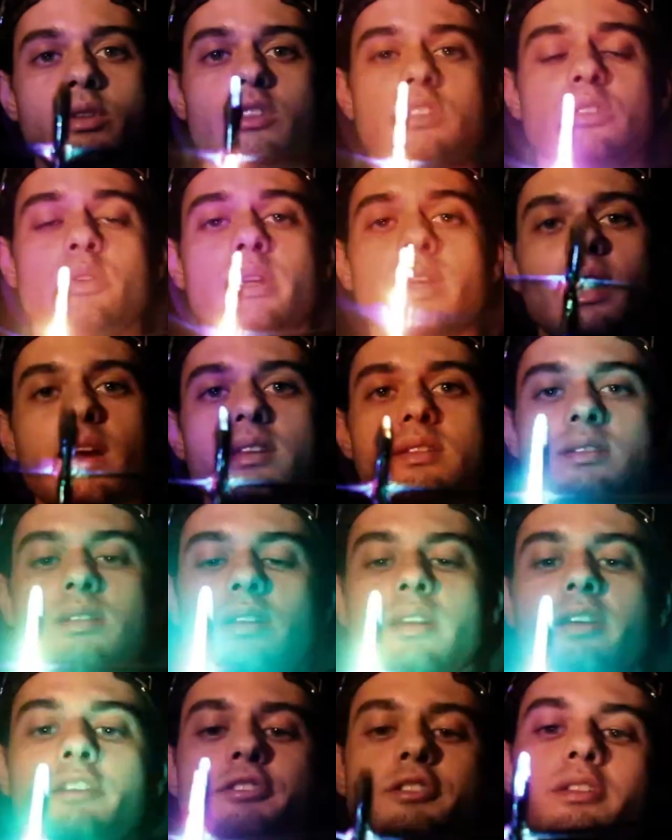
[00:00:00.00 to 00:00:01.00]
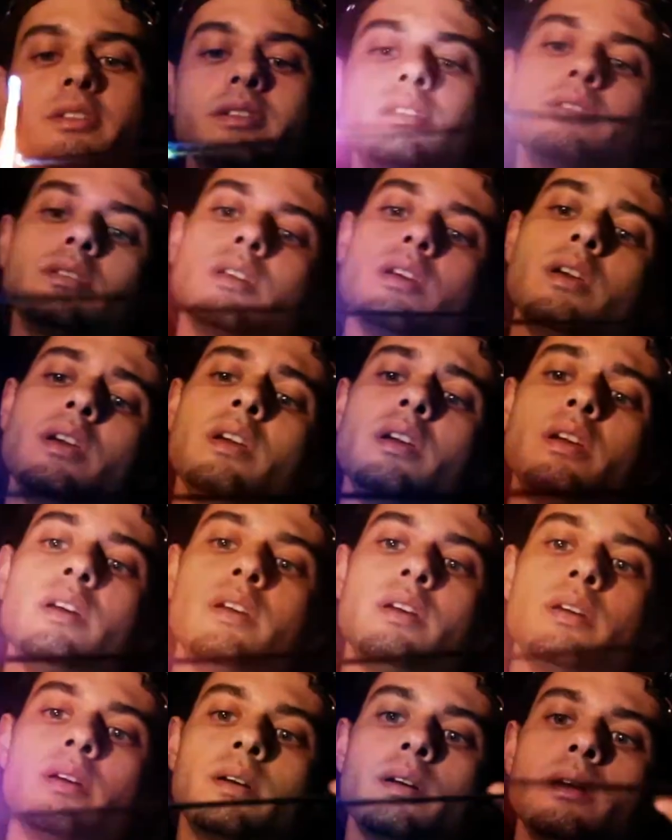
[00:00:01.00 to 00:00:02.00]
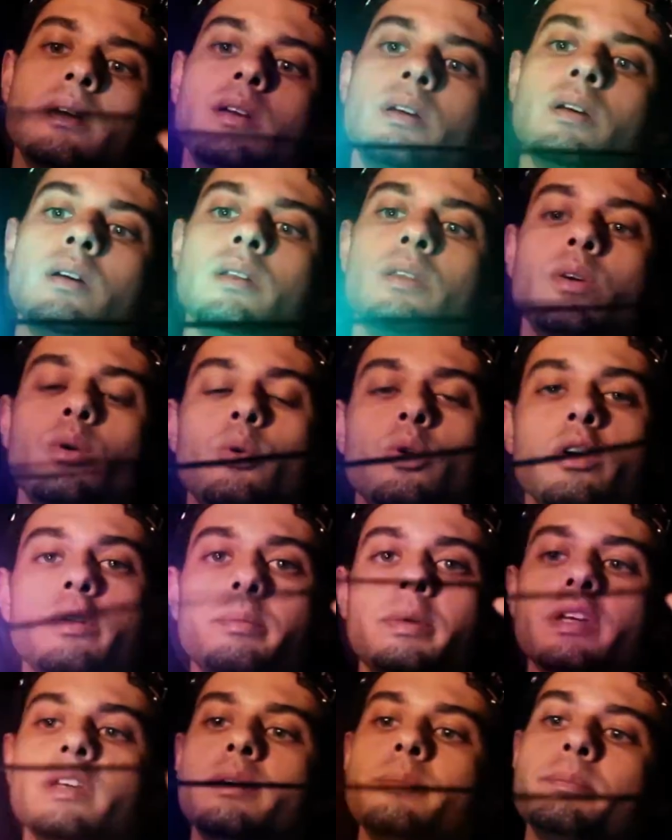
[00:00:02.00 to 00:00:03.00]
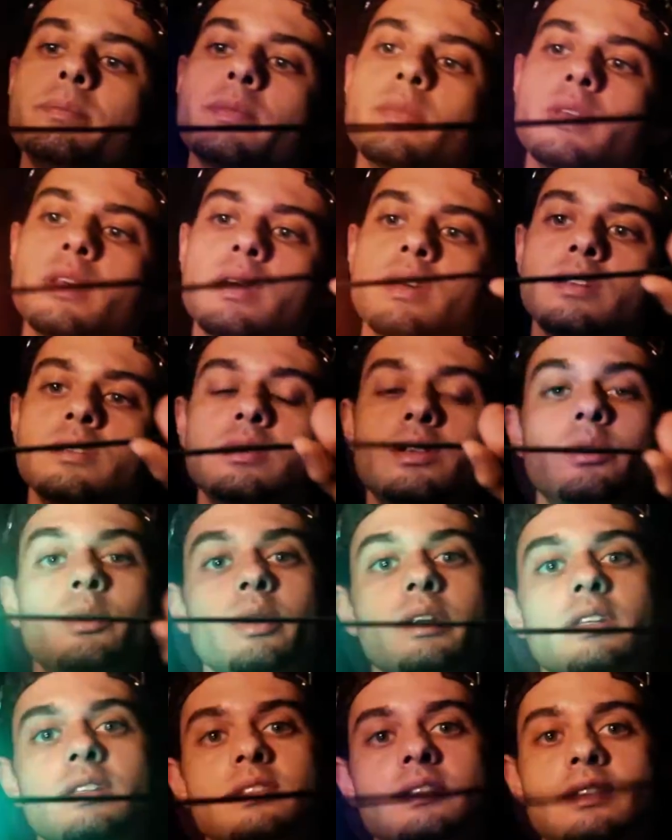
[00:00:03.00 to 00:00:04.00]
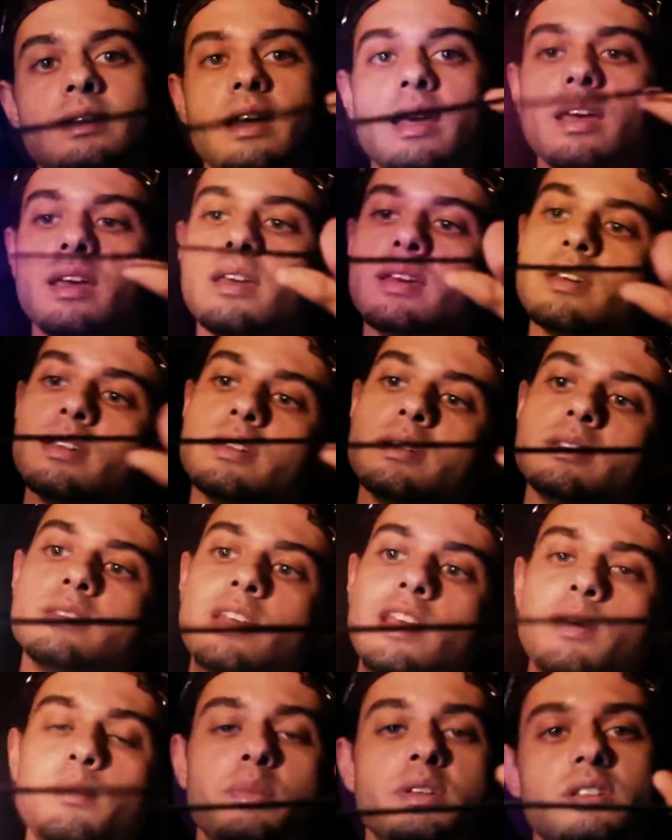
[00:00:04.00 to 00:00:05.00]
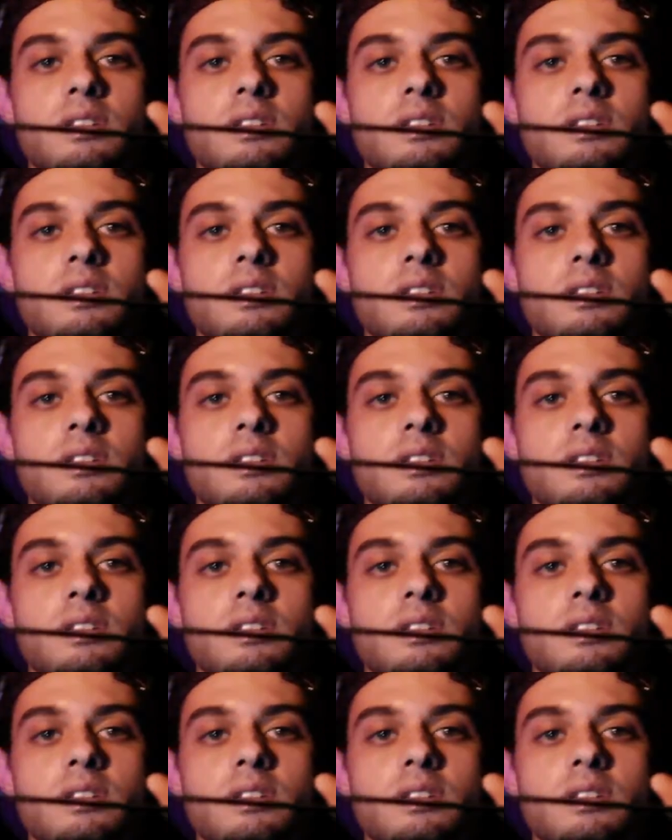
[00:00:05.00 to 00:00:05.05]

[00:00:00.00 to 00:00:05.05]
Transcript: When doing isolations, the orbit is going to stay in the same